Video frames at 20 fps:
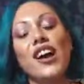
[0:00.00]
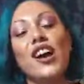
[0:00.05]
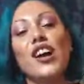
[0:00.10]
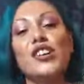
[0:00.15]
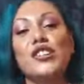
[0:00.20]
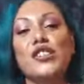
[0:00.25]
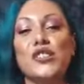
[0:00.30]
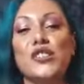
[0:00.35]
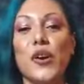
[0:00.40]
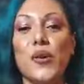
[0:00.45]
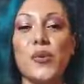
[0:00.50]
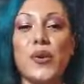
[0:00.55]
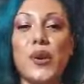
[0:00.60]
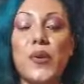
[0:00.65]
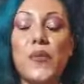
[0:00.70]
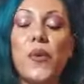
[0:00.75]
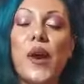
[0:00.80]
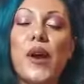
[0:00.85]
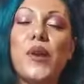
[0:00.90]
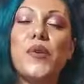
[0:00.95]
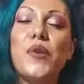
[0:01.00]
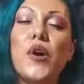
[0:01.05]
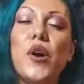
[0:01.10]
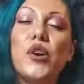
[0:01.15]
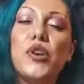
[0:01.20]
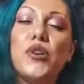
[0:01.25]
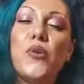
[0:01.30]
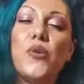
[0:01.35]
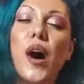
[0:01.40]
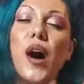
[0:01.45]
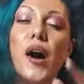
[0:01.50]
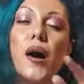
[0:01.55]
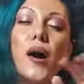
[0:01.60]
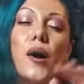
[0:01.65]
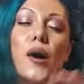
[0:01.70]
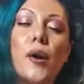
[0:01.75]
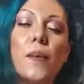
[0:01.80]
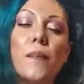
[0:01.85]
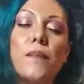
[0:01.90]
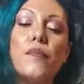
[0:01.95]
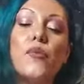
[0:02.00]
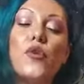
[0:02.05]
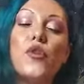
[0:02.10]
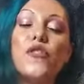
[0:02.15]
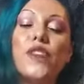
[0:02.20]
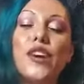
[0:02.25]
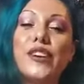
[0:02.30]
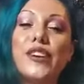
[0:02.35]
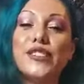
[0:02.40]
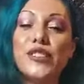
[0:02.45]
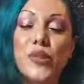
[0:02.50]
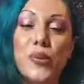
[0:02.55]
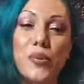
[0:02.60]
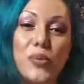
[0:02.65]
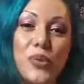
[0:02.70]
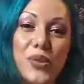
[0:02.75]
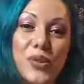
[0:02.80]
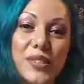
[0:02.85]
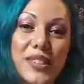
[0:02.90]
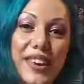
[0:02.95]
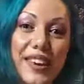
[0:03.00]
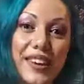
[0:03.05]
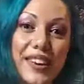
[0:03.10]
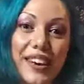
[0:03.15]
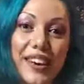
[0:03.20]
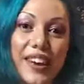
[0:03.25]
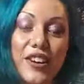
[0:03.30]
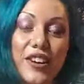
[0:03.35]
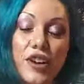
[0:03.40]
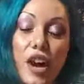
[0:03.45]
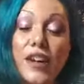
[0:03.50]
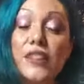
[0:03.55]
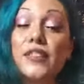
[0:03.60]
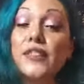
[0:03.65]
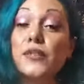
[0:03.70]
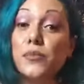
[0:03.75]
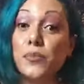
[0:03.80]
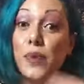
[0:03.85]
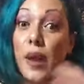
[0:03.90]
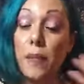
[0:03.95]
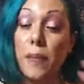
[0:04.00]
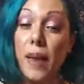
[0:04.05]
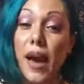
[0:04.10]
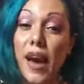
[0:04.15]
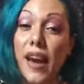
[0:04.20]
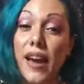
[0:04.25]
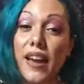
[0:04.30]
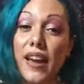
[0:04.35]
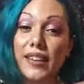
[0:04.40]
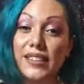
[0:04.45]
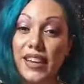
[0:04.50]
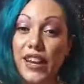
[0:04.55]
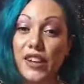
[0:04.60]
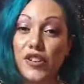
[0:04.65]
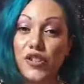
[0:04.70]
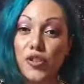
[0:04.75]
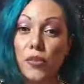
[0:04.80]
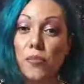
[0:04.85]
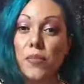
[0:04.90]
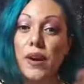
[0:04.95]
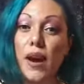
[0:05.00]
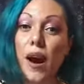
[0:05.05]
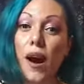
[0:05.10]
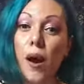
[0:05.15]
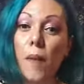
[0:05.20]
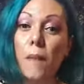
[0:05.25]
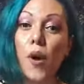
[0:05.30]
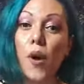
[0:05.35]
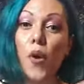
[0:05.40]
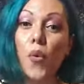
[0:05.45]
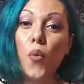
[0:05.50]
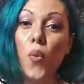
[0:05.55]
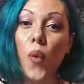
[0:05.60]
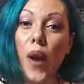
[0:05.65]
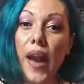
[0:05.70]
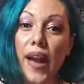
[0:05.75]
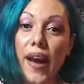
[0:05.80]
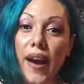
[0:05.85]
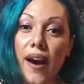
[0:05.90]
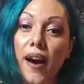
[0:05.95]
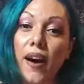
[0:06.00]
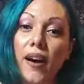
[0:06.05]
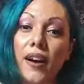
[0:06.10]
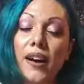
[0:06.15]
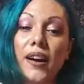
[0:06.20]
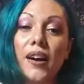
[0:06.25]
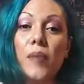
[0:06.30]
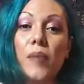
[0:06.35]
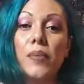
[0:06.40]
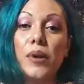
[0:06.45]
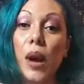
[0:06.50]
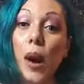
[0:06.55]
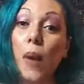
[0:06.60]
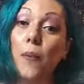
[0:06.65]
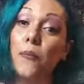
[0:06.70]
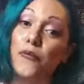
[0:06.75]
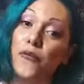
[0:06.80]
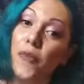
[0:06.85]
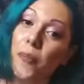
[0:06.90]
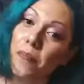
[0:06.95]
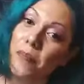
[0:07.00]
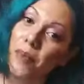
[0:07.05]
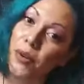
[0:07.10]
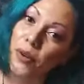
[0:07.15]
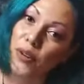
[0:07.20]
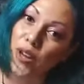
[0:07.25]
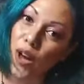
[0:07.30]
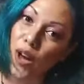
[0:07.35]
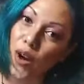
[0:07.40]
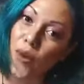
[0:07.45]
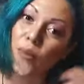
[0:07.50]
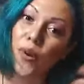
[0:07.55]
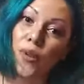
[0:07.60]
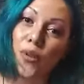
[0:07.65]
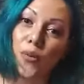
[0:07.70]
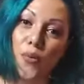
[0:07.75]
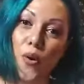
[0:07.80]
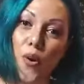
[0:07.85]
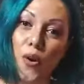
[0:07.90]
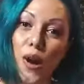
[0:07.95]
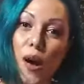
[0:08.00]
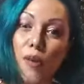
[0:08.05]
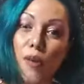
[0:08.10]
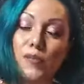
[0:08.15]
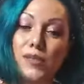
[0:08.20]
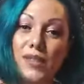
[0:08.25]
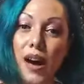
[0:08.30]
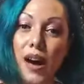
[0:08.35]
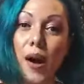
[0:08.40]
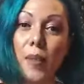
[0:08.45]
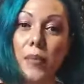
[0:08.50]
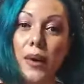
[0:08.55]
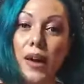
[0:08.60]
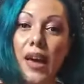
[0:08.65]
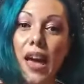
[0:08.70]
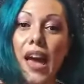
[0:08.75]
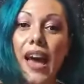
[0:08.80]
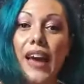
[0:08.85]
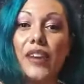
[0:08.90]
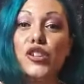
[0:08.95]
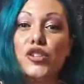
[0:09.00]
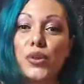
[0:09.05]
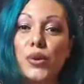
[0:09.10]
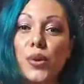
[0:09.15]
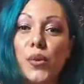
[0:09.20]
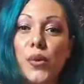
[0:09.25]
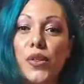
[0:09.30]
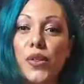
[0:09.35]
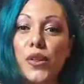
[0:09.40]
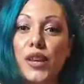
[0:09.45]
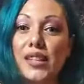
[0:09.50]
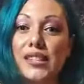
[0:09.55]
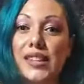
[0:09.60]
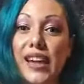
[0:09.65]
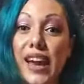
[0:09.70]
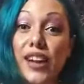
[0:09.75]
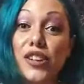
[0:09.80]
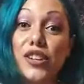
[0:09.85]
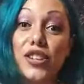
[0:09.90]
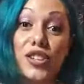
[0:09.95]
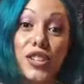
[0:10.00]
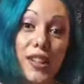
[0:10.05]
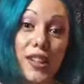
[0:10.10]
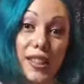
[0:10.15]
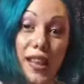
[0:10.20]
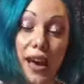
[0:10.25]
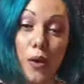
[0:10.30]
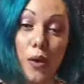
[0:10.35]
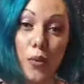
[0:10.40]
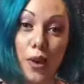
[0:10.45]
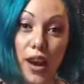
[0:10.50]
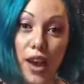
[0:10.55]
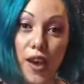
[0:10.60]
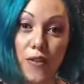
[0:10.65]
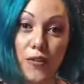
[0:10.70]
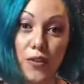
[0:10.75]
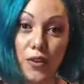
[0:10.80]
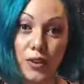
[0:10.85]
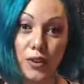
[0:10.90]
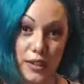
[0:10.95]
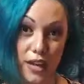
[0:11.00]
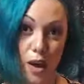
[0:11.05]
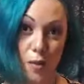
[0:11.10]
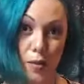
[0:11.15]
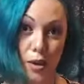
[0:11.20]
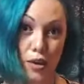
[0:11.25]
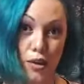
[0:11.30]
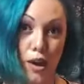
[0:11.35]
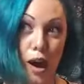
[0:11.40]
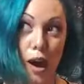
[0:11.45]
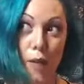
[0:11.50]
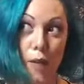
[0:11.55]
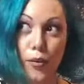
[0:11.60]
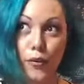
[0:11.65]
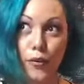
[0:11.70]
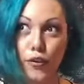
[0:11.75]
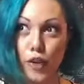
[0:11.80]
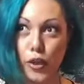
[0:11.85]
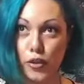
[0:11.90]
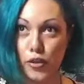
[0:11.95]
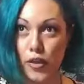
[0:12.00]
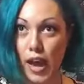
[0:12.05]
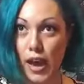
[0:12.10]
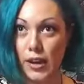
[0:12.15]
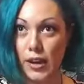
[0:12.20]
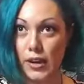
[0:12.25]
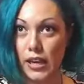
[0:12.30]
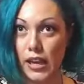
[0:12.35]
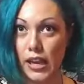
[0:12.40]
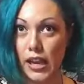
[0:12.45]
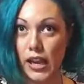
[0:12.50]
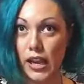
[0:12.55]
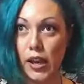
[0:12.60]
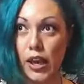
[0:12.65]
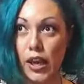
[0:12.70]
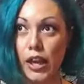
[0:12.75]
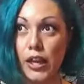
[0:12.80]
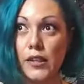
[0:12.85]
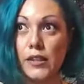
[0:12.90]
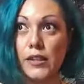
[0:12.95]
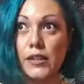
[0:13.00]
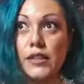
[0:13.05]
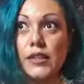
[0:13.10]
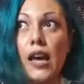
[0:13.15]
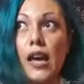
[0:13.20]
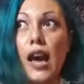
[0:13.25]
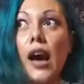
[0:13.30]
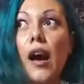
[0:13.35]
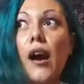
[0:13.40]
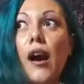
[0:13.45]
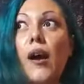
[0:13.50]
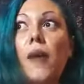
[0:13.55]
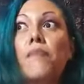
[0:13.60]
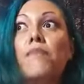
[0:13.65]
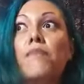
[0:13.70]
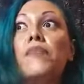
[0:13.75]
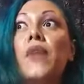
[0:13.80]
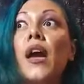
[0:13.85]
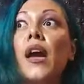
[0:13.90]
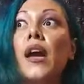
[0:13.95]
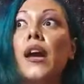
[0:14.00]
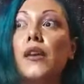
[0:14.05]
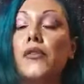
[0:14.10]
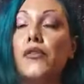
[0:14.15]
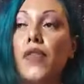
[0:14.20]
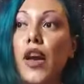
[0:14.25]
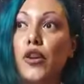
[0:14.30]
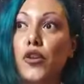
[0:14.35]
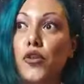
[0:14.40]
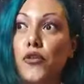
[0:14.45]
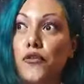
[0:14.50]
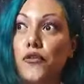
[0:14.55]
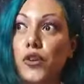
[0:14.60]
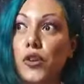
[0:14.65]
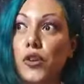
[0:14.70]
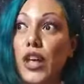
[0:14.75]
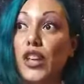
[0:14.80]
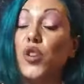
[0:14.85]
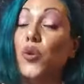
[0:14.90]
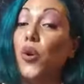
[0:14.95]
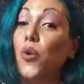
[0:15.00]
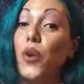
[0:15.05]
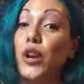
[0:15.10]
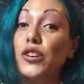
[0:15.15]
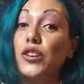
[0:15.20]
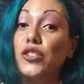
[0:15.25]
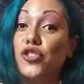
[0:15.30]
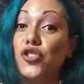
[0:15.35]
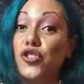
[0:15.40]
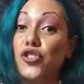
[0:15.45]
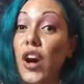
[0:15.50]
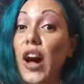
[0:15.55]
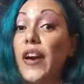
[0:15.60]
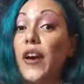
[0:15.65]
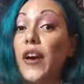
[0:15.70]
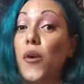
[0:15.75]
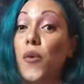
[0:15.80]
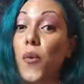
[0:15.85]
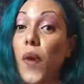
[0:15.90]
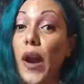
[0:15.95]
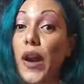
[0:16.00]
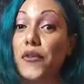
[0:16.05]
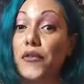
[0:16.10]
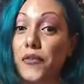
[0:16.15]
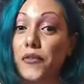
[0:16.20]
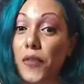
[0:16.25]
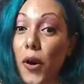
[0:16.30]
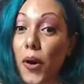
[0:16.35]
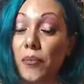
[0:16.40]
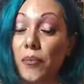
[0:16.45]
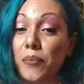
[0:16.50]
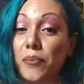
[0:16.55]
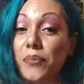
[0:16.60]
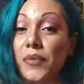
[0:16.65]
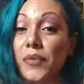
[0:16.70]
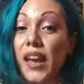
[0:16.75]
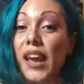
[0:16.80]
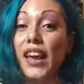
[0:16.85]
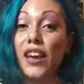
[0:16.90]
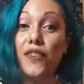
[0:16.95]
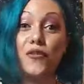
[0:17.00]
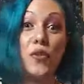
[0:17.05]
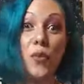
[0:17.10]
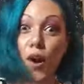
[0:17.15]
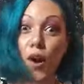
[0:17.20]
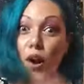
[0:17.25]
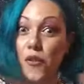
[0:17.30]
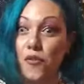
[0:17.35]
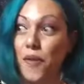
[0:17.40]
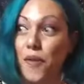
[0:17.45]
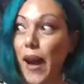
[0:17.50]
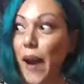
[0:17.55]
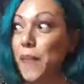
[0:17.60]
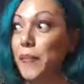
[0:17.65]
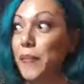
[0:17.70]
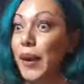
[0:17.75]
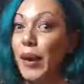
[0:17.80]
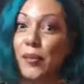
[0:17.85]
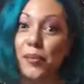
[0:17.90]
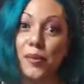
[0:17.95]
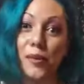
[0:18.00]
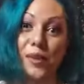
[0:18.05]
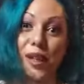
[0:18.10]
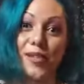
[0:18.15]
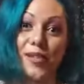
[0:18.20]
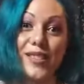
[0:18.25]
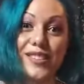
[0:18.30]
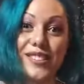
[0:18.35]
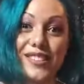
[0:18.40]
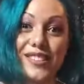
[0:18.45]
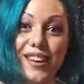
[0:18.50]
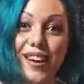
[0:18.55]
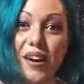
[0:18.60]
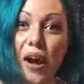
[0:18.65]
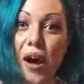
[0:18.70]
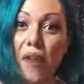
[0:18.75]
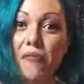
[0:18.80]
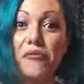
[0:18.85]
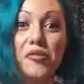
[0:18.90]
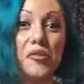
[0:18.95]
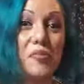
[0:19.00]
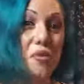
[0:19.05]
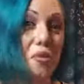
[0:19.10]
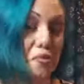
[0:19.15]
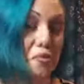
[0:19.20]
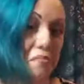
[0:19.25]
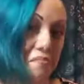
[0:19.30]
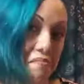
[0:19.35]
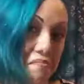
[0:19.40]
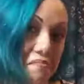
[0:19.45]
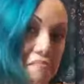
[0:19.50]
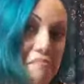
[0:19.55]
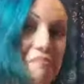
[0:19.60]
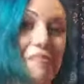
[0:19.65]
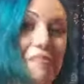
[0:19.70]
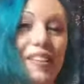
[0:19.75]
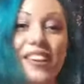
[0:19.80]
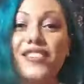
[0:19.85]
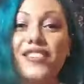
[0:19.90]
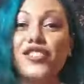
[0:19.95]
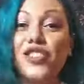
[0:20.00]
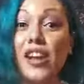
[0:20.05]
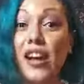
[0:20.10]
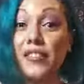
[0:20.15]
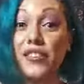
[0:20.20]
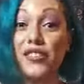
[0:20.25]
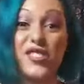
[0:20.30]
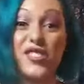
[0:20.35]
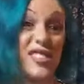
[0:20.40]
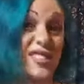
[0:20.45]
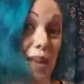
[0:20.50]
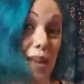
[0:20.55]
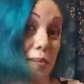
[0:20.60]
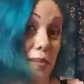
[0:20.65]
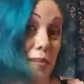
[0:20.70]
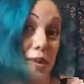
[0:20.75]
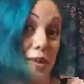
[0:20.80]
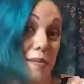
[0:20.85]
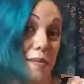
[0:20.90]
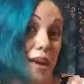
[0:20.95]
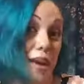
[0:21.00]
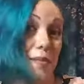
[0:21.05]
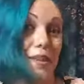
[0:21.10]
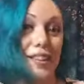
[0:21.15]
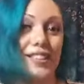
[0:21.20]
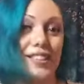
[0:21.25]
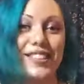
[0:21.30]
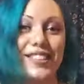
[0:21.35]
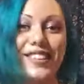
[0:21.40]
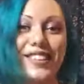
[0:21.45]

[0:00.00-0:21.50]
So when you are moving to the music, pay attention, become aware, become familiar with what comes up, and do it with the intention that whatever is coming up that is, that you feel like you are wanting to shy away from, if you are around people and this is uncomfortable, challenge accepted maybe.